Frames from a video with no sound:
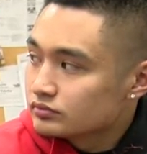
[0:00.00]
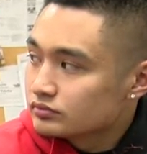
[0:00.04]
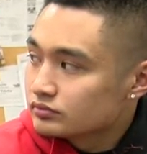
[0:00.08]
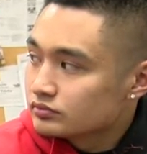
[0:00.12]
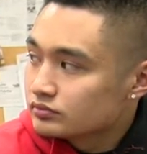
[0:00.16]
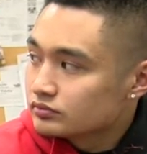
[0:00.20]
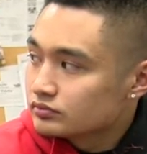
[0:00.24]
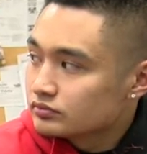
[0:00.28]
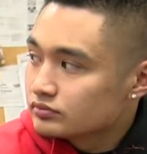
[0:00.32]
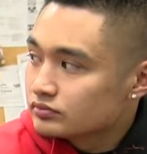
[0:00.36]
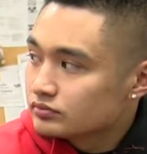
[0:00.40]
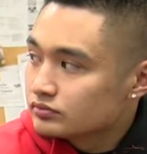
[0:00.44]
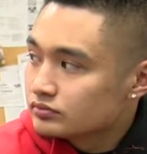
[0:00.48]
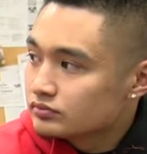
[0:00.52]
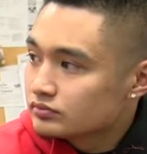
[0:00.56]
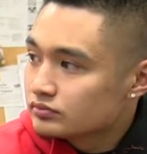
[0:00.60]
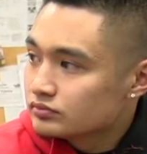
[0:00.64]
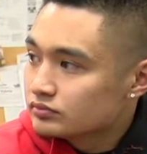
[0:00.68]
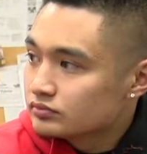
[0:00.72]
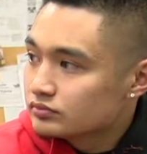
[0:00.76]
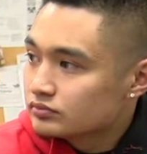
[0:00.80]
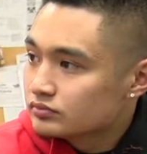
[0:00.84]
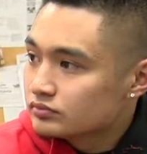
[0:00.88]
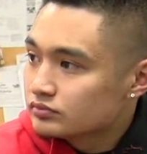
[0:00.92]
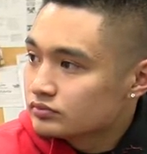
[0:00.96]

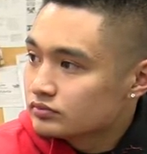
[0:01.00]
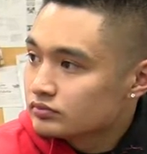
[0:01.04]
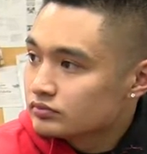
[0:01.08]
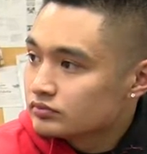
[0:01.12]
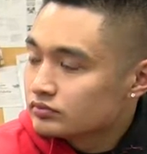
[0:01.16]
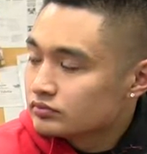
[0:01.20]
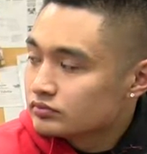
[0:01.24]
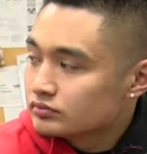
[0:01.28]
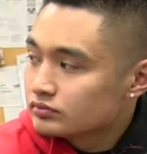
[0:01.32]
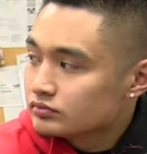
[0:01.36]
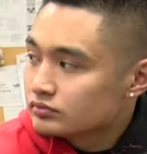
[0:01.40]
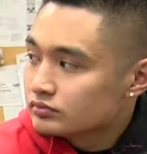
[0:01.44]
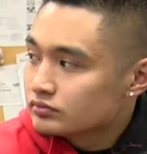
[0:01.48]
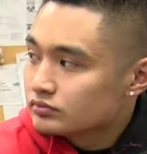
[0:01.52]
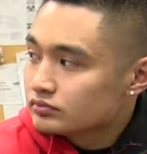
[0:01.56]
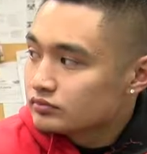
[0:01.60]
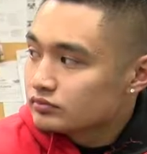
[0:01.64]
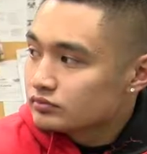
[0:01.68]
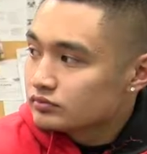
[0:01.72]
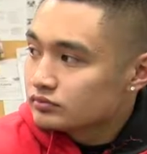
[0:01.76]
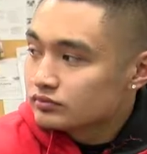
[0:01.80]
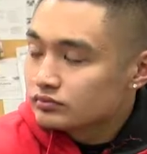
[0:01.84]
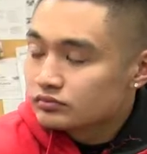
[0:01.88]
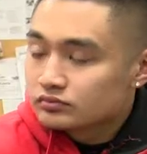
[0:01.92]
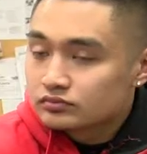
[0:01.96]

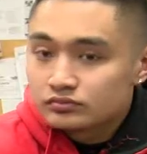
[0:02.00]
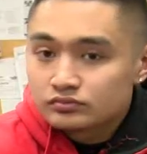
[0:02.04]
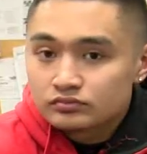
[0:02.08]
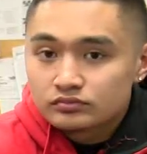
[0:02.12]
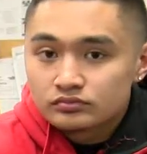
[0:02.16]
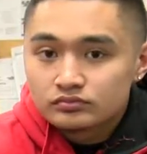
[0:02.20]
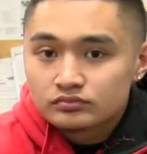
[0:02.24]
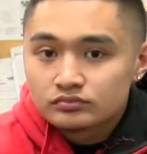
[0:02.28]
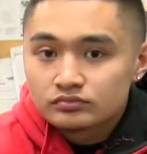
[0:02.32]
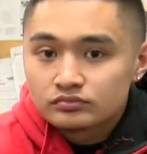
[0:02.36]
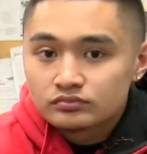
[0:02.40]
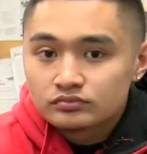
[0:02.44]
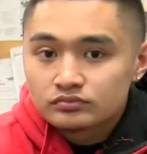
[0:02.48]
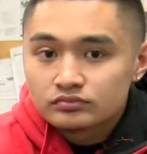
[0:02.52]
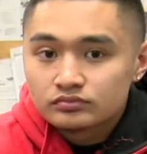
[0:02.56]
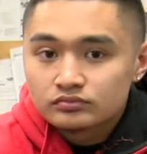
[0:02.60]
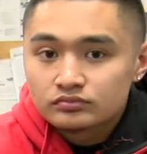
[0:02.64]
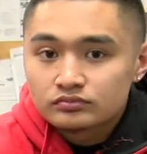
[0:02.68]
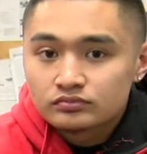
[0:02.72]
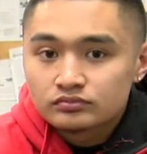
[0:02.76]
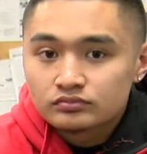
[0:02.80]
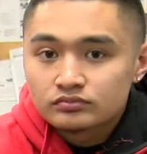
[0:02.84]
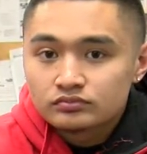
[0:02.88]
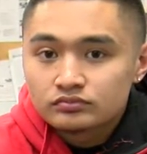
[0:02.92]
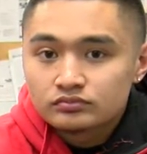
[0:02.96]

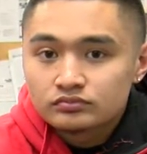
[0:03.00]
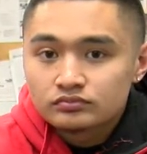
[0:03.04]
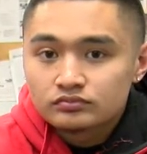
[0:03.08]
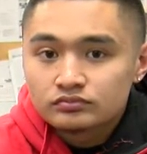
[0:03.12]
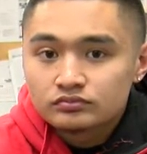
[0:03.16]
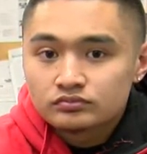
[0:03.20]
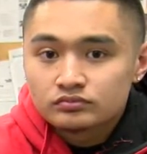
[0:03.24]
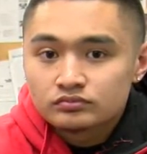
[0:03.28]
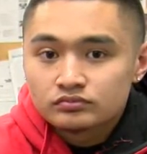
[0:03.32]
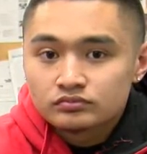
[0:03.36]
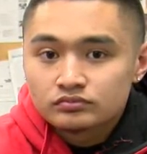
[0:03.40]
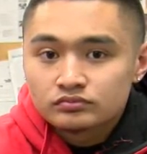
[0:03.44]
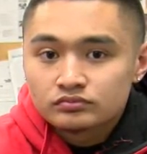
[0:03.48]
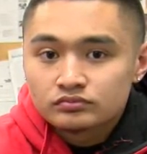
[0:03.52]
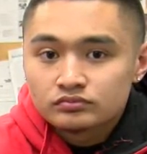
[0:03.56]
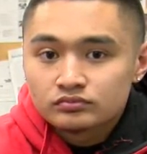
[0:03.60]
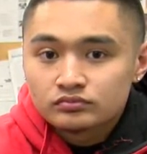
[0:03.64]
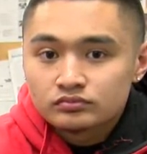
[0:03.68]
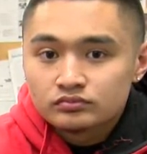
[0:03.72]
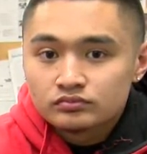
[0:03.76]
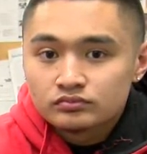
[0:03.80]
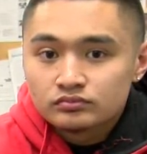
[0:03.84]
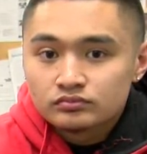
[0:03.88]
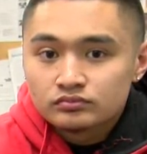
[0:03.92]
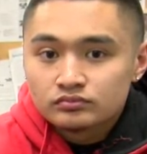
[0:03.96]

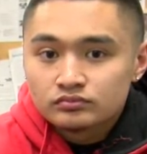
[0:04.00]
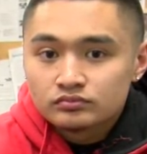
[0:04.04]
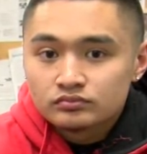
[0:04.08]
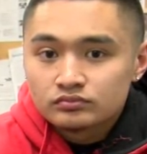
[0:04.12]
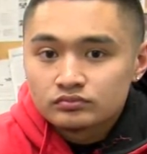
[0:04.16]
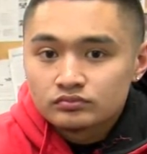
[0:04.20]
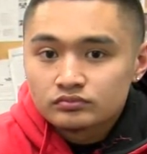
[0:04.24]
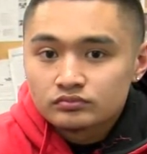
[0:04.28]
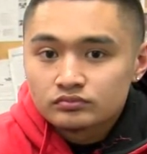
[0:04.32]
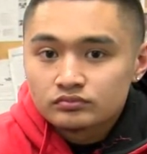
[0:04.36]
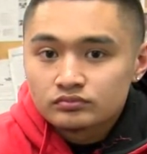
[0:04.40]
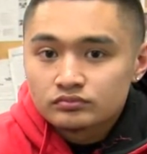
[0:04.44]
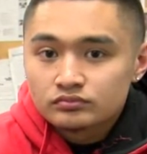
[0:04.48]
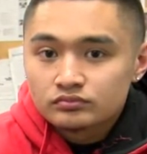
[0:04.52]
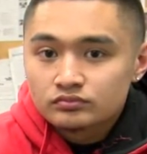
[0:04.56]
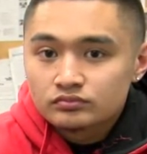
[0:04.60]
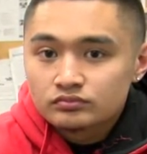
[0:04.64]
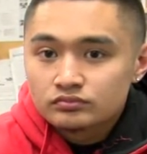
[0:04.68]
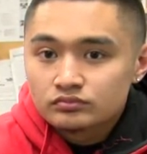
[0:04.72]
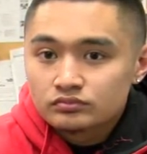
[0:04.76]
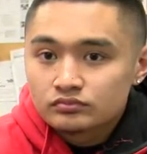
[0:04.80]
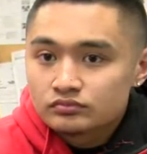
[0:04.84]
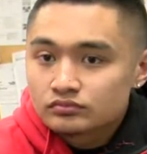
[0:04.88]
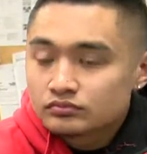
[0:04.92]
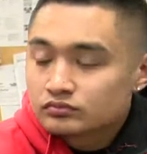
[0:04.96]

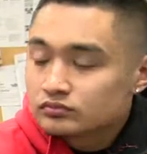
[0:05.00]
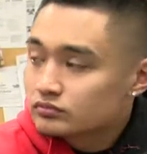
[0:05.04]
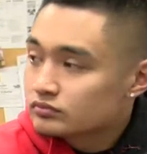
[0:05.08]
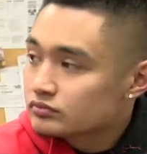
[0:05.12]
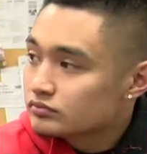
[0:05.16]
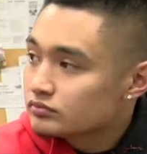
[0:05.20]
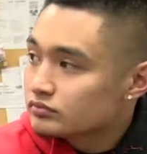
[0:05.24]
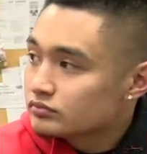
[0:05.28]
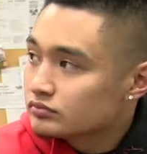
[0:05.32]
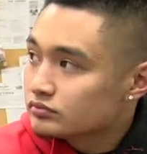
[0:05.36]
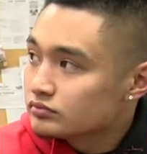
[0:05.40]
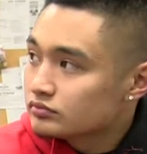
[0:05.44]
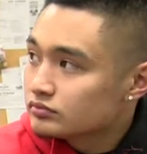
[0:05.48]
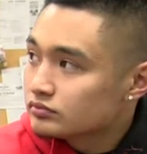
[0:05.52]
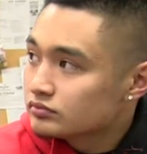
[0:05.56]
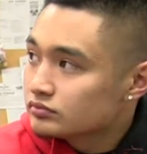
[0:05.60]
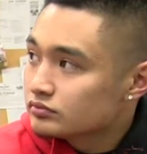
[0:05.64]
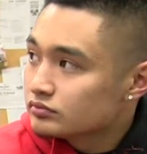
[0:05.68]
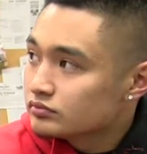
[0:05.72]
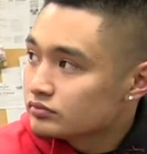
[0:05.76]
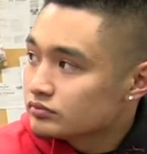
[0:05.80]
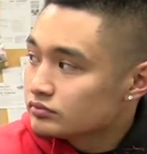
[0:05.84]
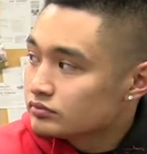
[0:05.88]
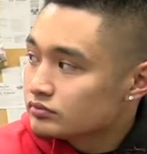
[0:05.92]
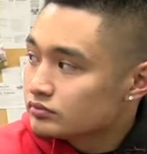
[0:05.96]

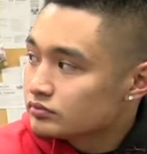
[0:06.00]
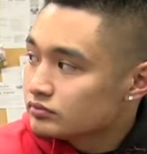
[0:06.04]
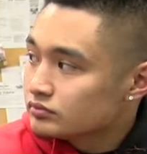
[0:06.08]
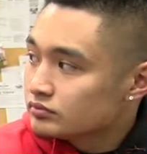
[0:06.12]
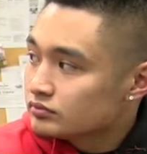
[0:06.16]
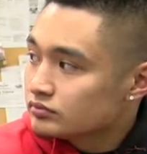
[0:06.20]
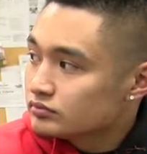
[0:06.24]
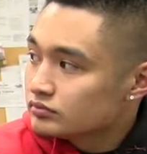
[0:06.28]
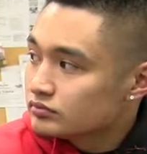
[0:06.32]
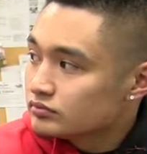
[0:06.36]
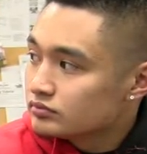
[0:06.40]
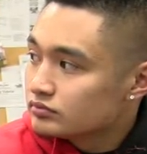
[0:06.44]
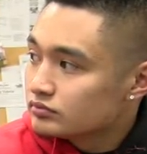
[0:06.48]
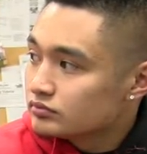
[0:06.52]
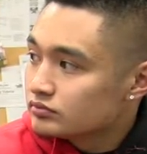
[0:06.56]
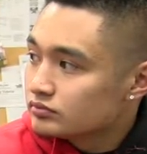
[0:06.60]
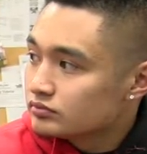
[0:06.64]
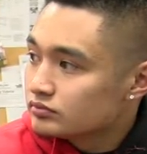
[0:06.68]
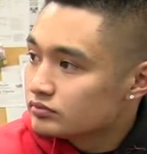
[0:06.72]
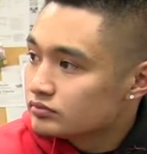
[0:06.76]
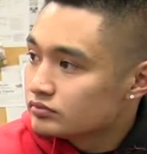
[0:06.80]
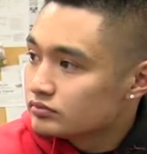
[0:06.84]
No words are spoken by the person on screen.